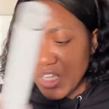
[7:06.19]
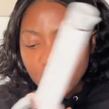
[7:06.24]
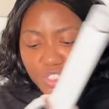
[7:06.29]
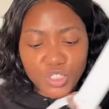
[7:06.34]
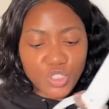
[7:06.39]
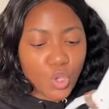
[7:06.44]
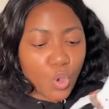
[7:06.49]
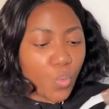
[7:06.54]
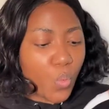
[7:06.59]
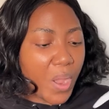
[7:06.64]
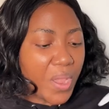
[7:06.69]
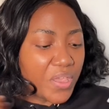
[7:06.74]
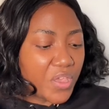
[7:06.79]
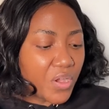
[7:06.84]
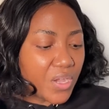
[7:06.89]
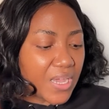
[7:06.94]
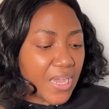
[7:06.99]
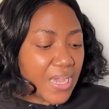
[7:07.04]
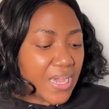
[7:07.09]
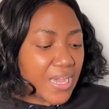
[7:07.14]
So when
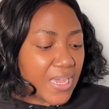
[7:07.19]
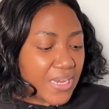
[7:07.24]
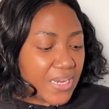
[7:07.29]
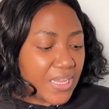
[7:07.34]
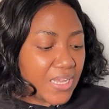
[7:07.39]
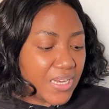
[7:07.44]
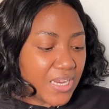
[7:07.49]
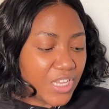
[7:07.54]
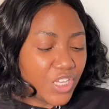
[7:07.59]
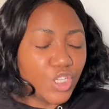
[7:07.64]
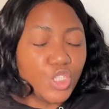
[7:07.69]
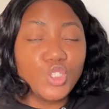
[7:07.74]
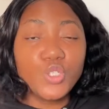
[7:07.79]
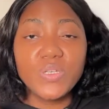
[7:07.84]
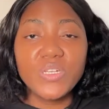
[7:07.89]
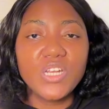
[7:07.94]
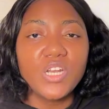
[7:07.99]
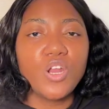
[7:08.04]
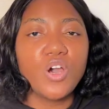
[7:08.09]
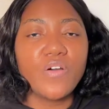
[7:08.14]
you're curling and you're
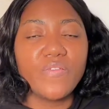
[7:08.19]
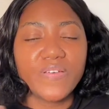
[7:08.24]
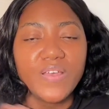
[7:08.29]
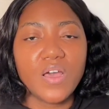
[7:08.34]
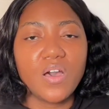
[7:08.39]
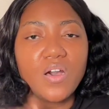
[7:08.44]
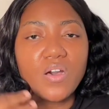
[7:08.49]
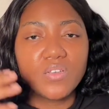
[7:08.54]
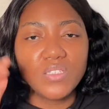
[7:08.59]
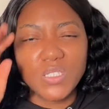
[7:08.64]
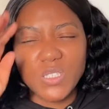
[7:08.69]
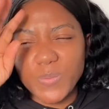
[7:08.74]
doing a lot of curls,